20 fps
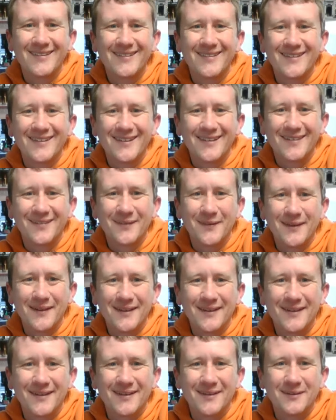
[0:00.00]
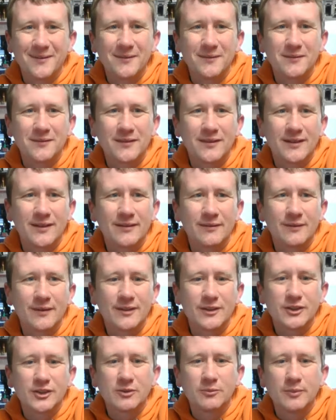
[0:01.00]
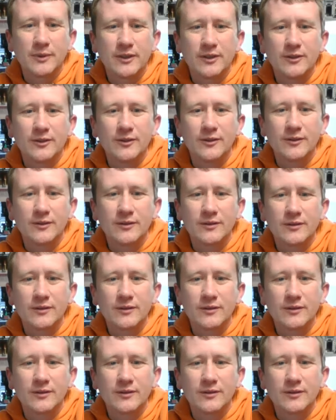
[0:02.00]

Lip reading: There we go. Right, that should be good.